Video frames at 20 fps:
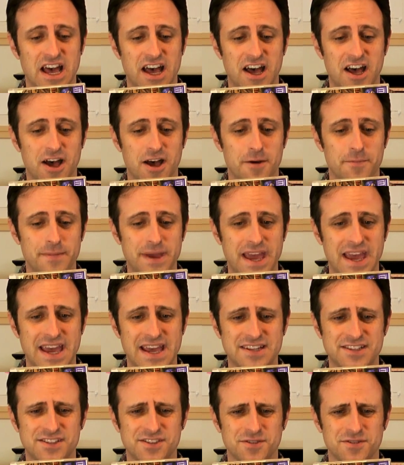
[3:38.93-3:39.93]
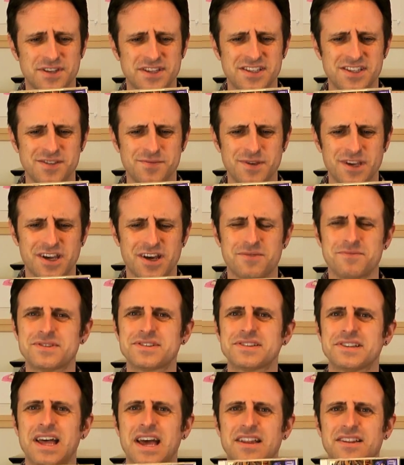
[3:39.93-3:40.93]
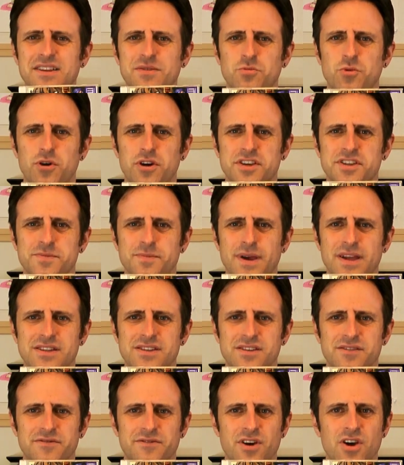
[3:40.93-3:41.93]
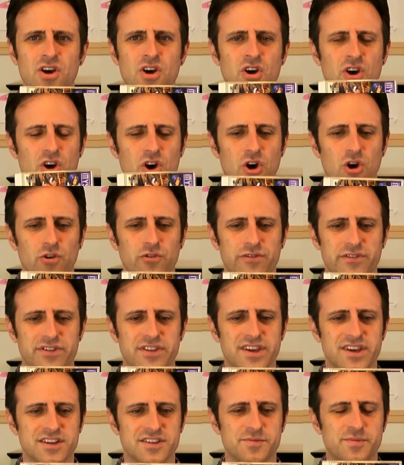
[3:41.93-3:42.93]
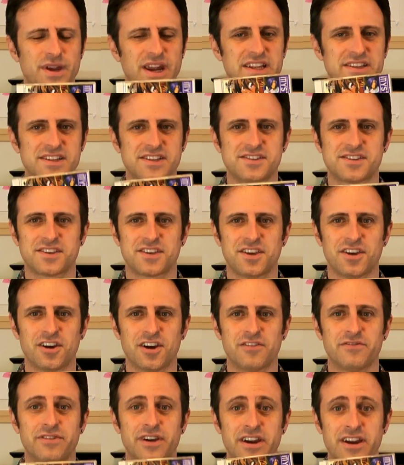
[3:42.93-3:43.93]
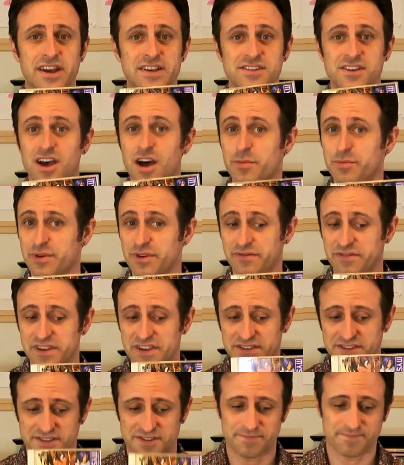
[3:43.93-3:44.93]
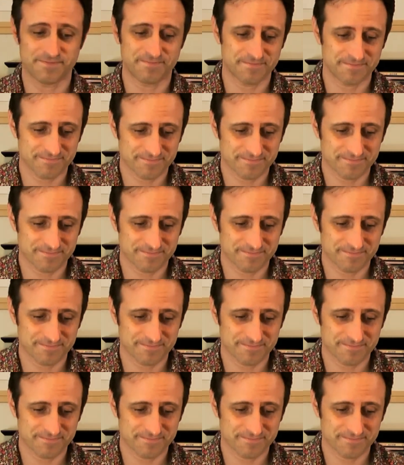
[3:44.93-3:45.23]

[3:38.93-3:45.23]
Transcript: And so this has become slightly more expensive over the years, but I did secure a very nice copy of this.